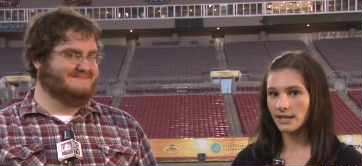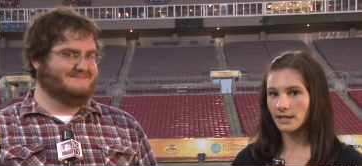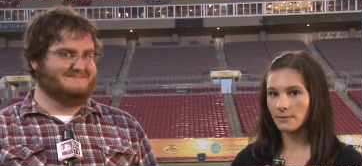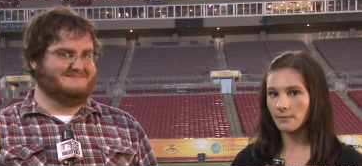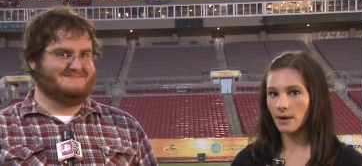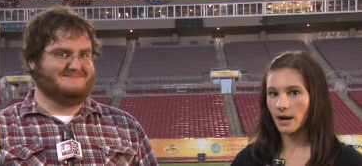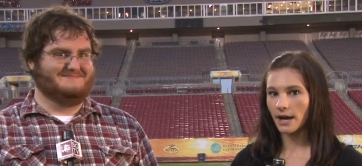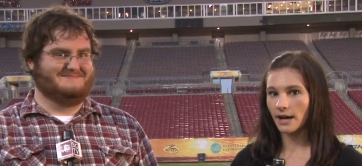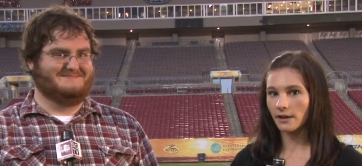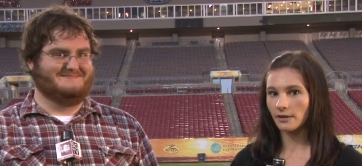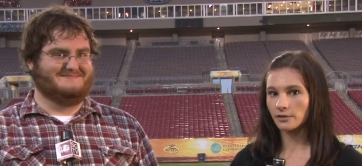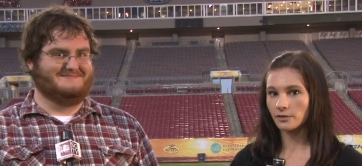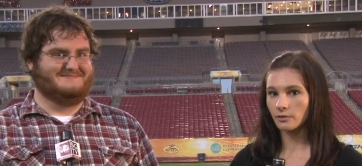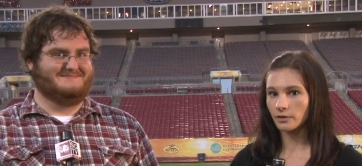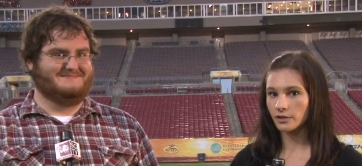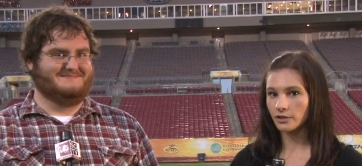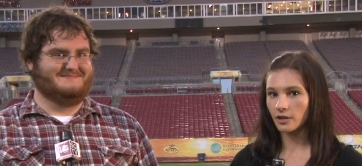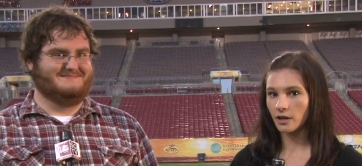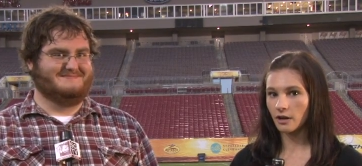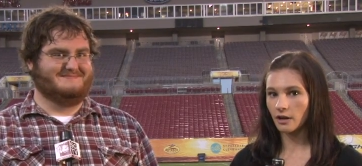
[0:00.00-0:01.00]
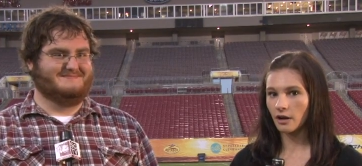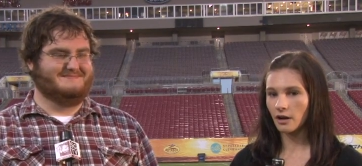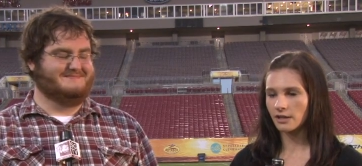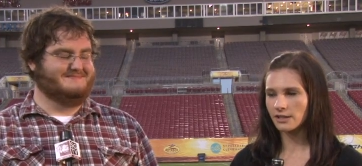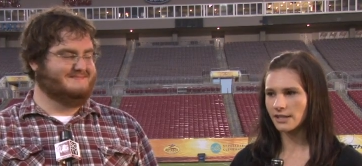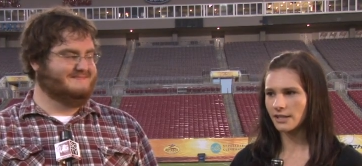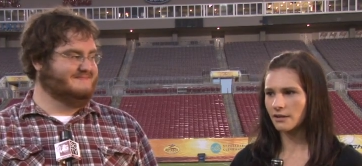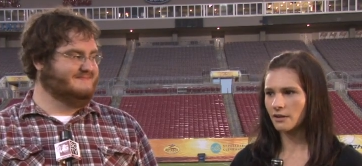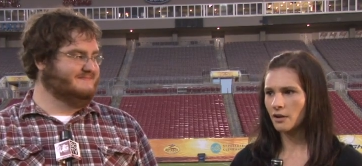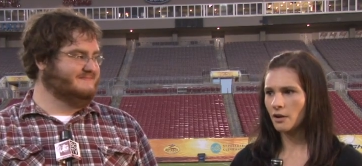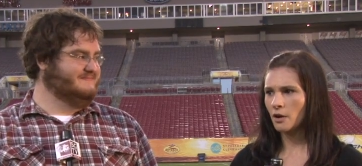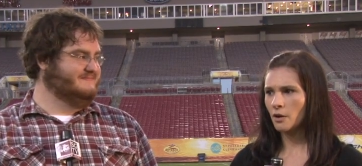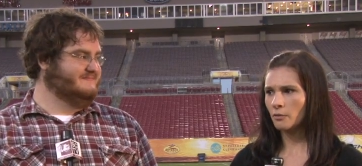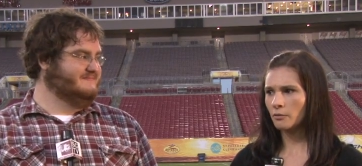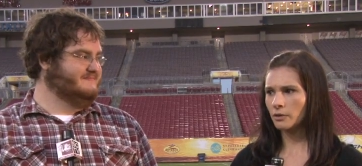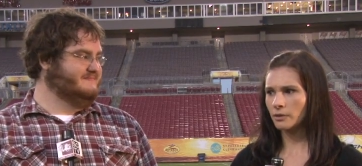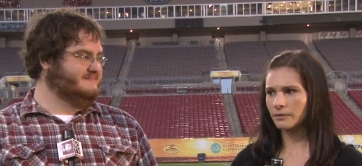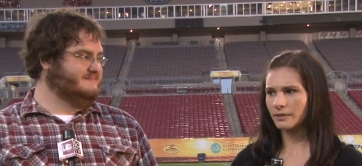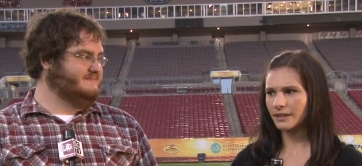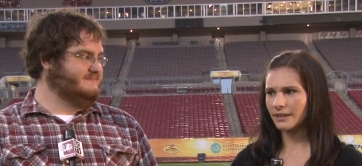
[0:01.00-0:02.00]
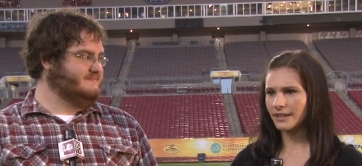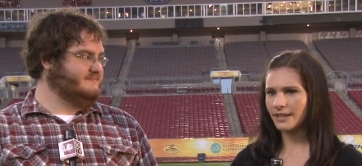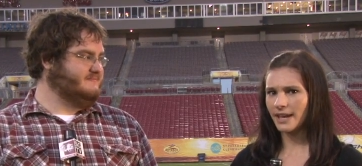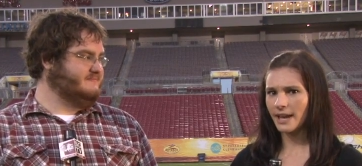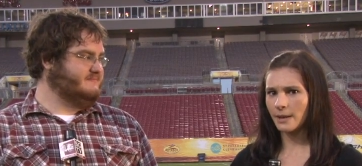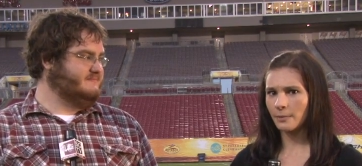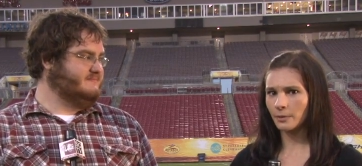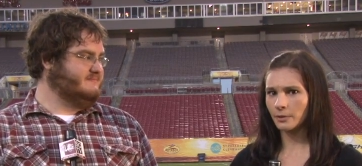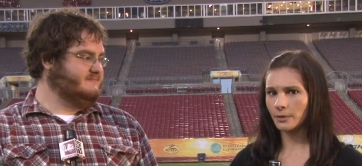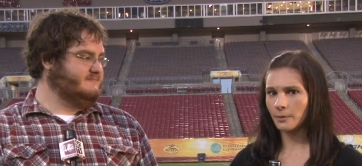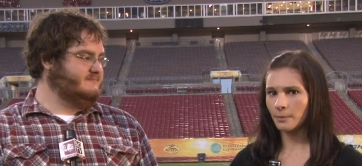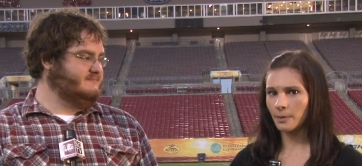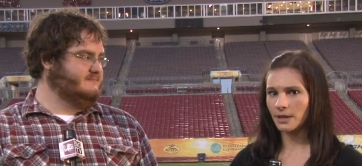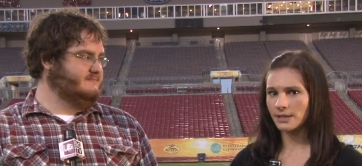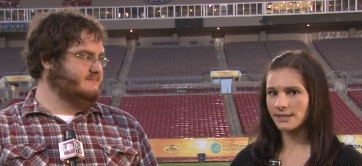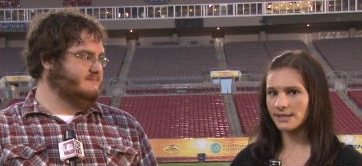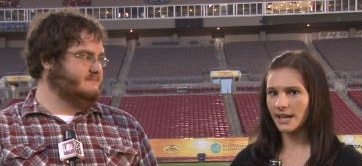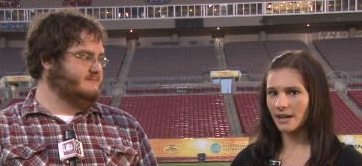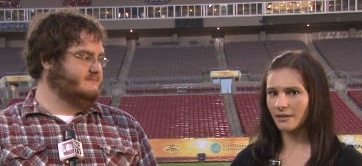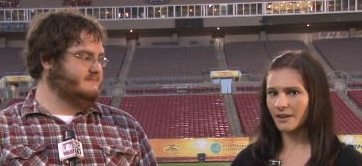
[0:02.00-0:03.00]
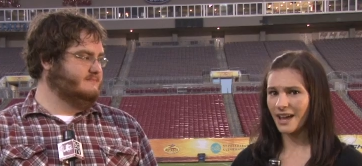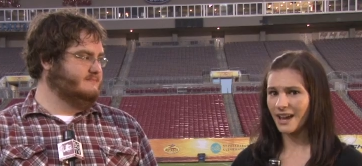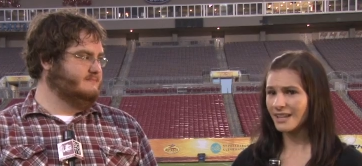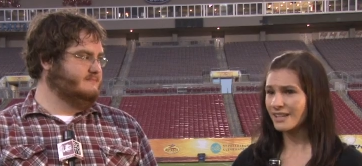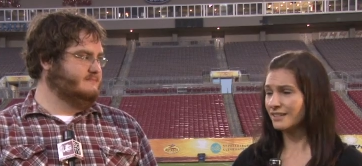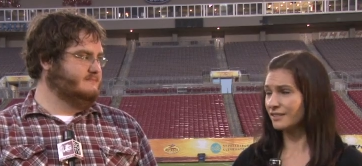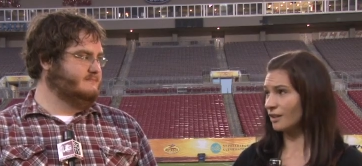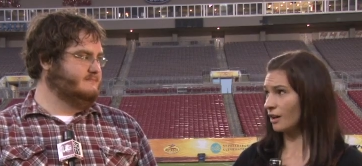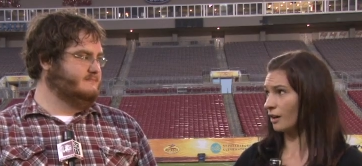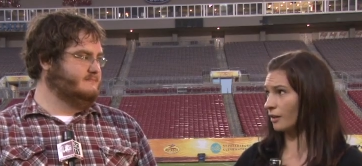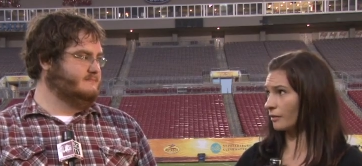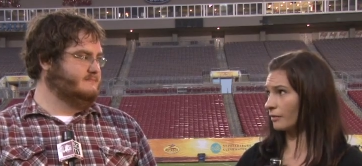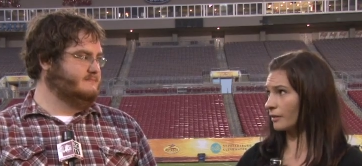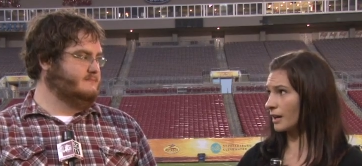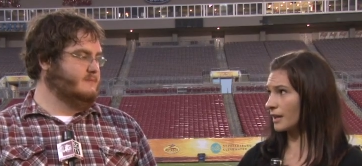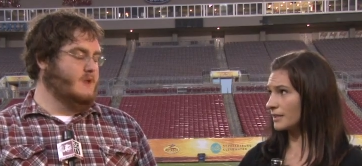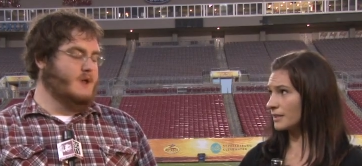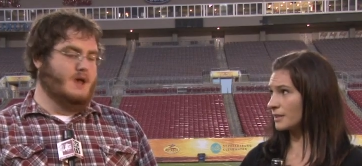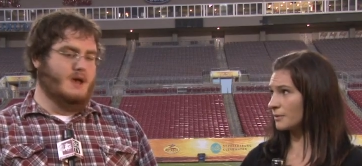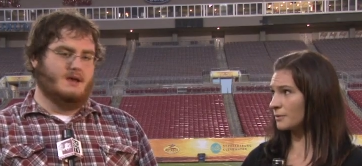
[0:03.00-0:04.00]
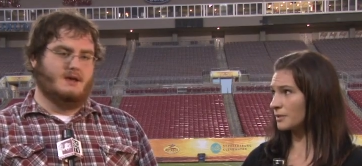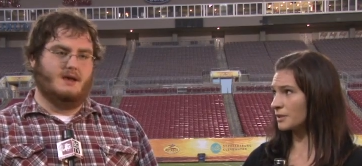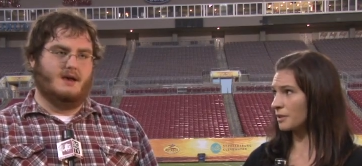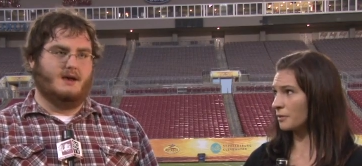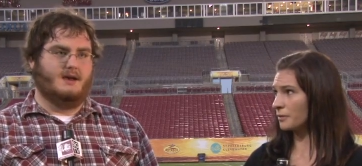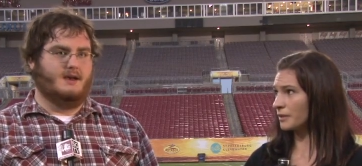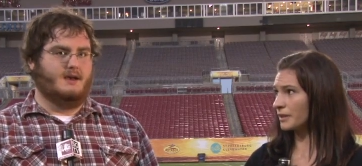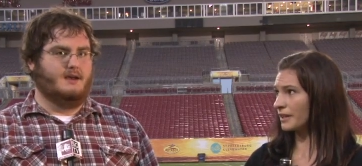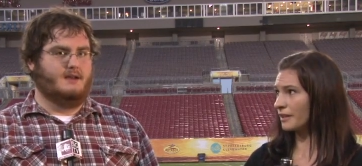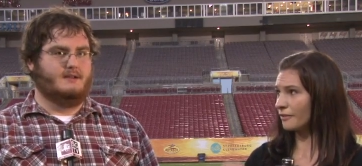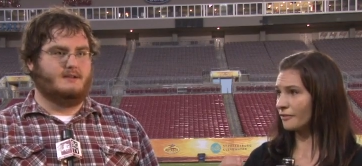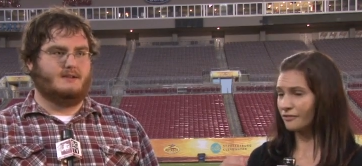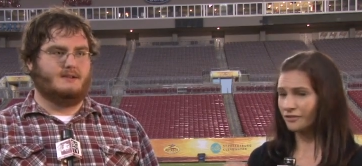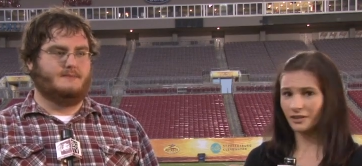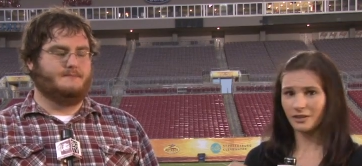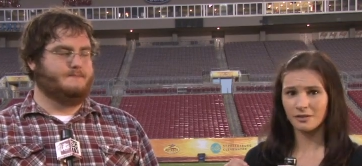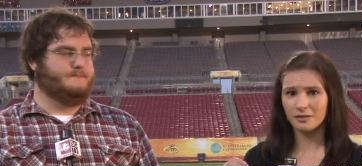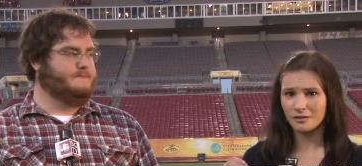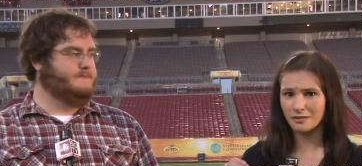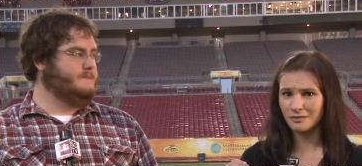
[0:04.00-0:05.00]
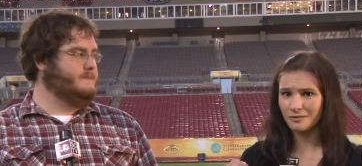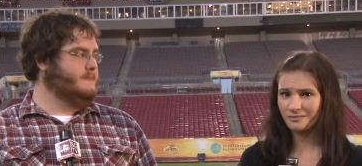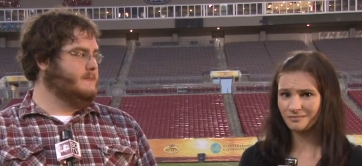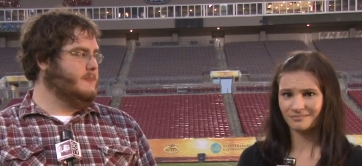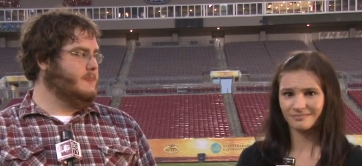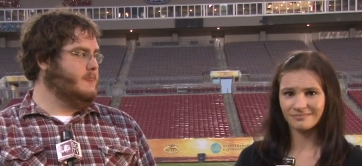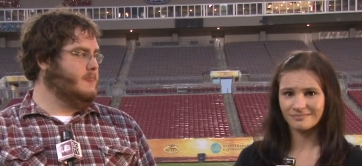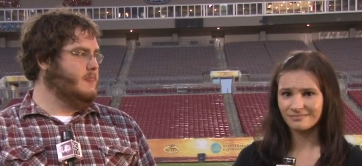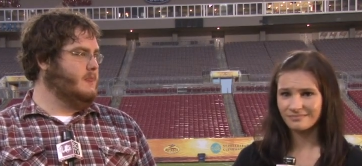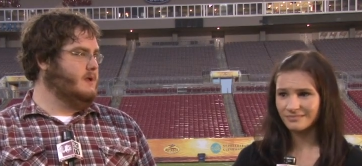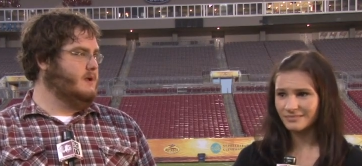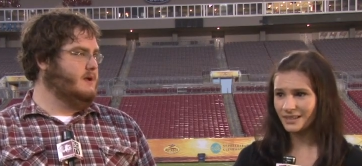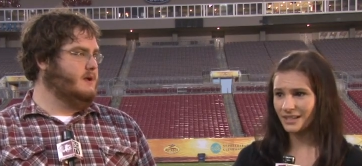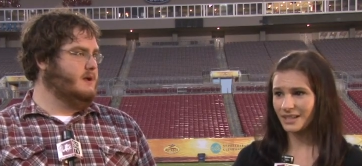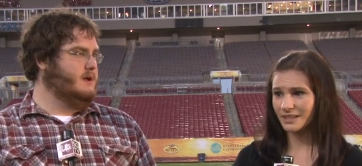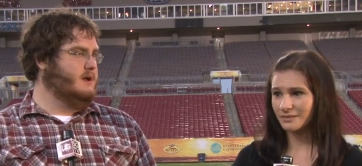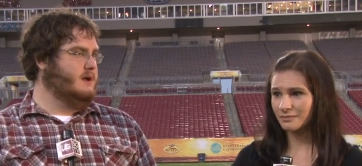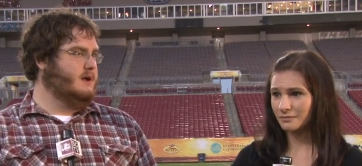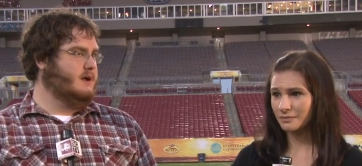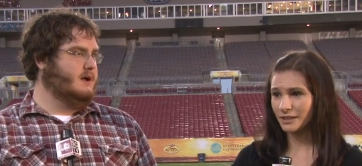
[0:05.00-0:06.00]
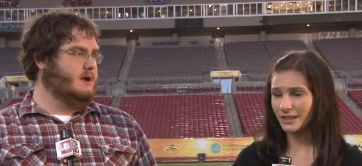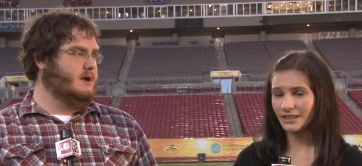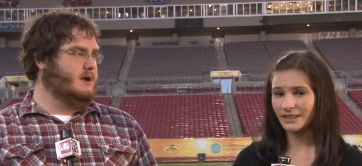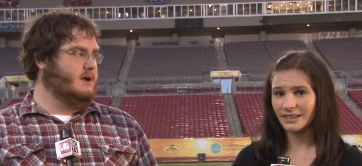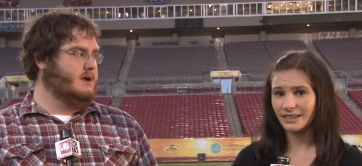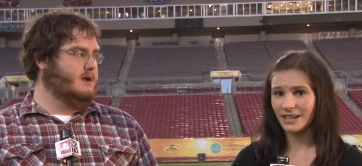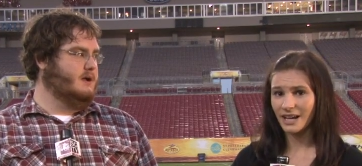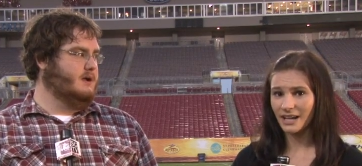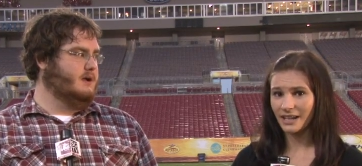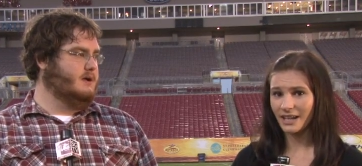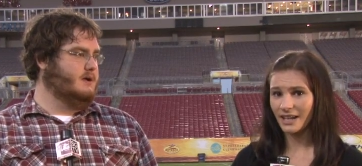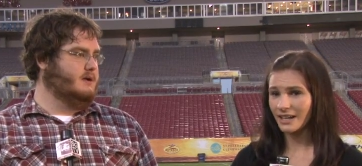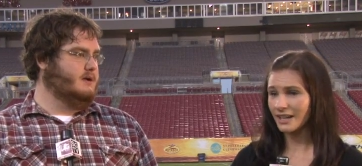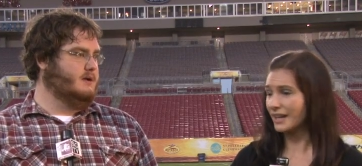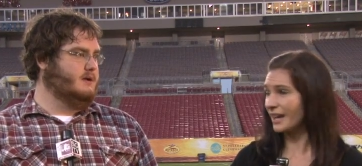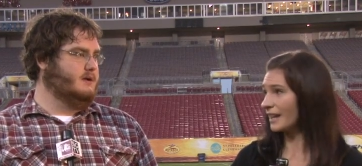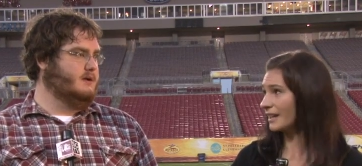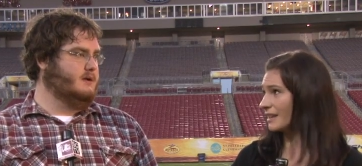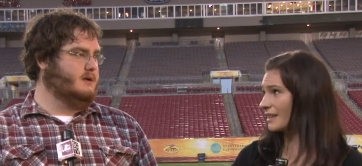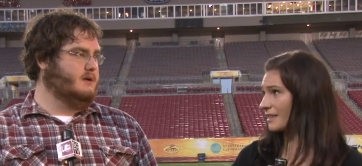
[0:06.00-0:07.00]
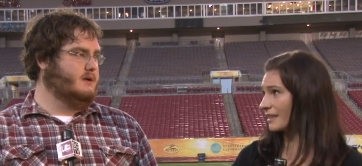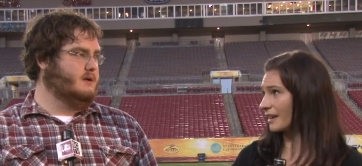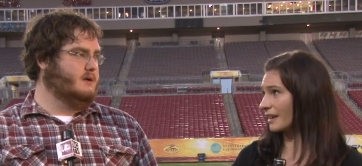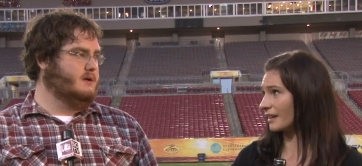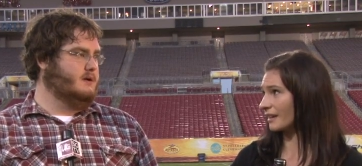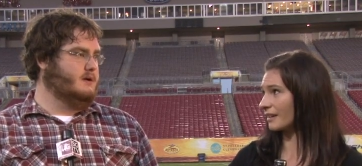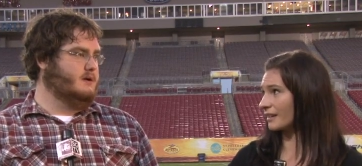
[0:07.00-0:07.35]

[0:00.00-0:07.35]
Speaker 1: Kenny Miles, or Shon Carson, were really able to bust out any long runs. It was yeah, only it, a few and really not getting anything.